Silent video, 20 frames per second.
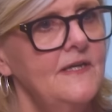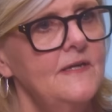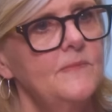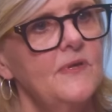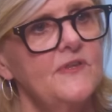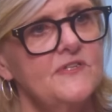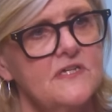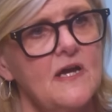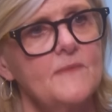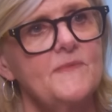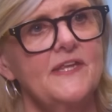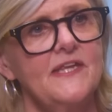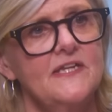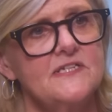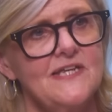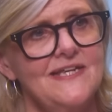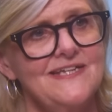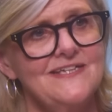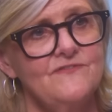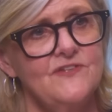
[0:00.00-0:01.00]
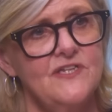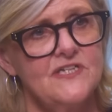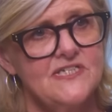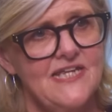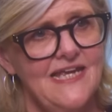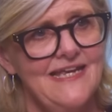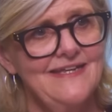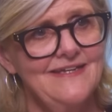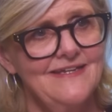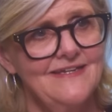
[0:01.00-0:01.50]
By the time they get to end of year
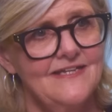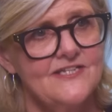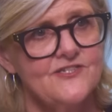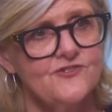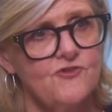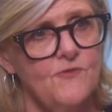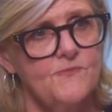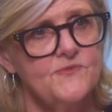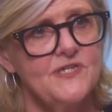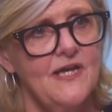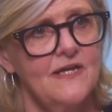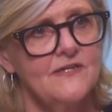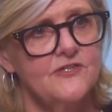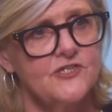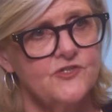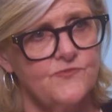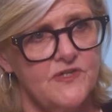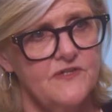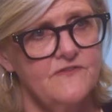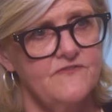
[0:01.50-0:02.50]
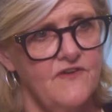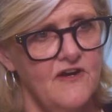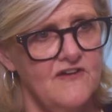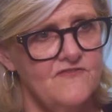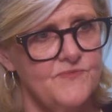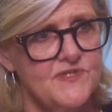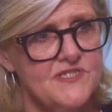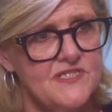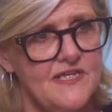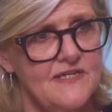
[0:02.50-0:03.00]
10, it's dropped to under
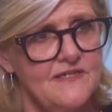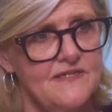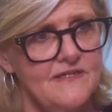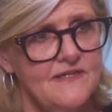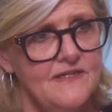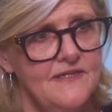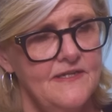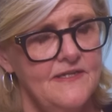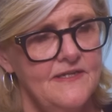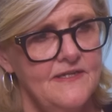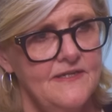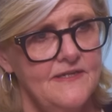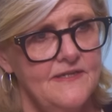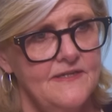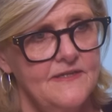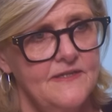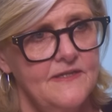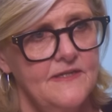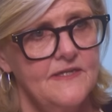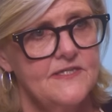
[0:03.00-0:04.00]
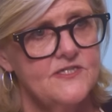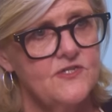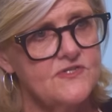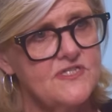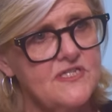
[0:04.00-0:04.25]
25%. So